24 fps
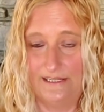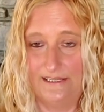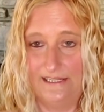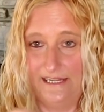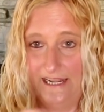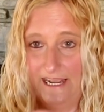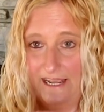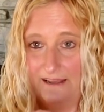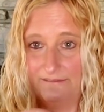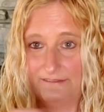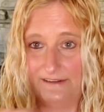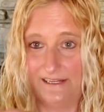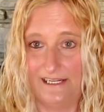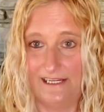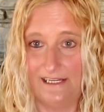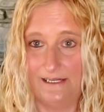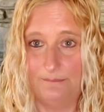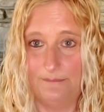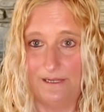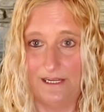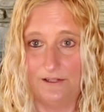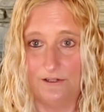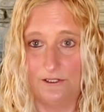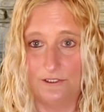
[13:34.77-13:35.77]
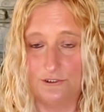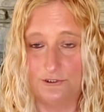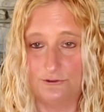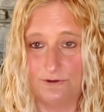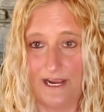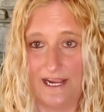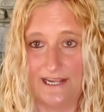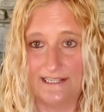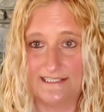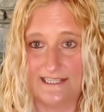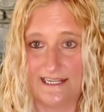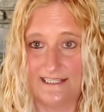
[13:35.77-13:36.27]
They have an email
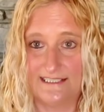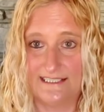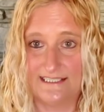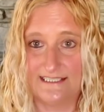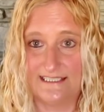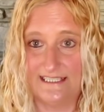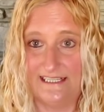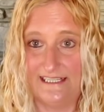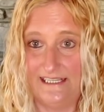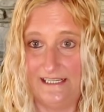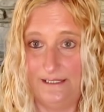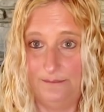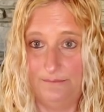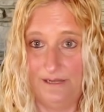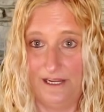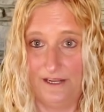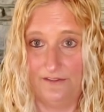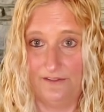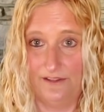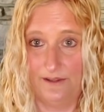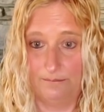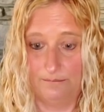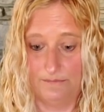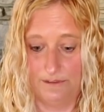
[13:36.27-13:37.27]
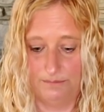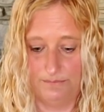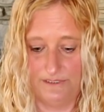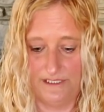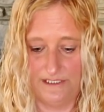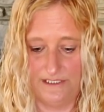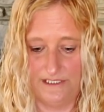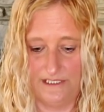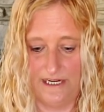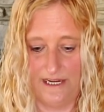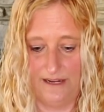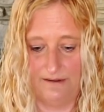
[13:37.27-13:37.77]
address. I just email them the
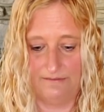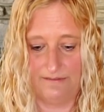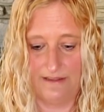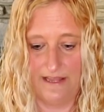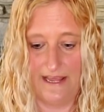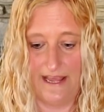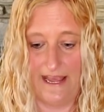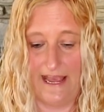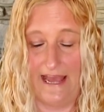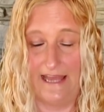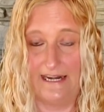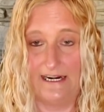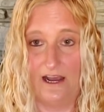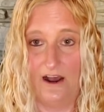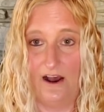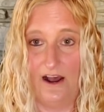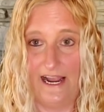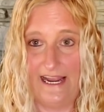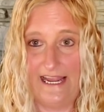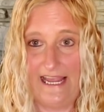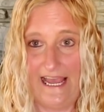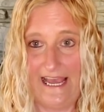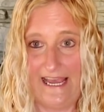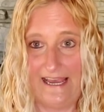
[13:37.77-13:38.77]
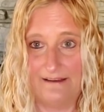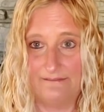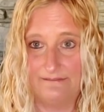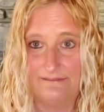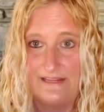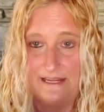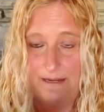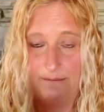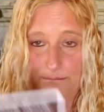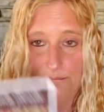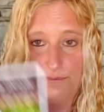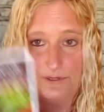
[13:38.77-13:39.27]
PDF, and I have
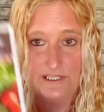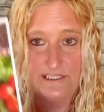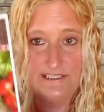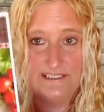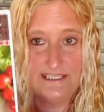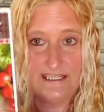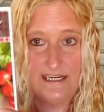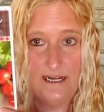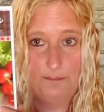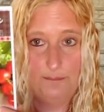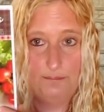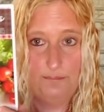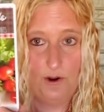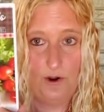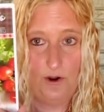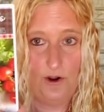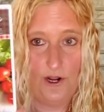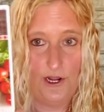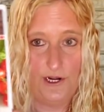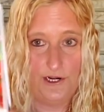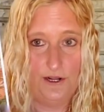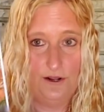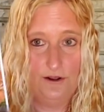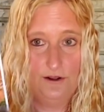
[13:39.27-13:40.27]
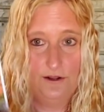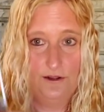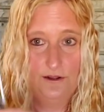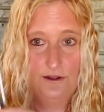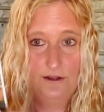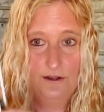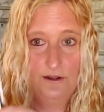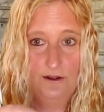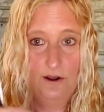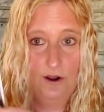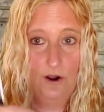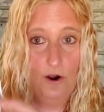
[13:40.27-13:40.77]
them printed up on
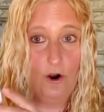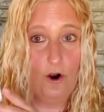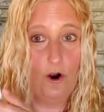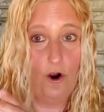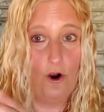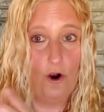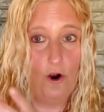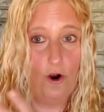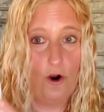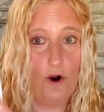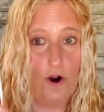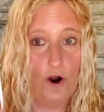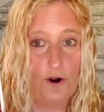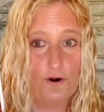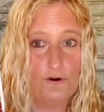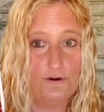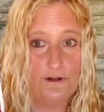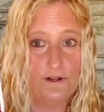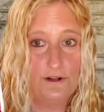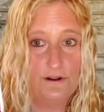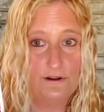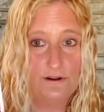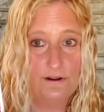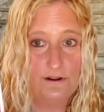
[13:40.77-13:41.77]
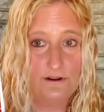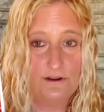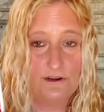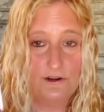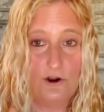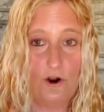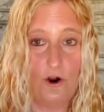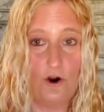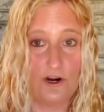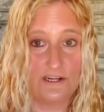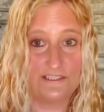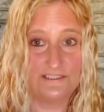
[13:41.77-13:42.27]
hard
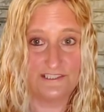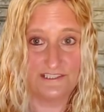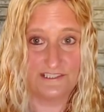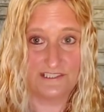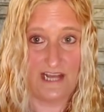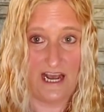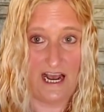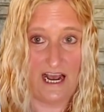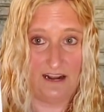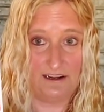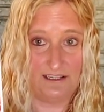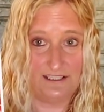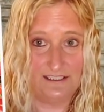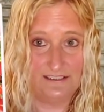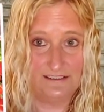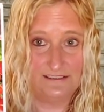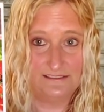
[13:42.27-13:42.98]
cardstock.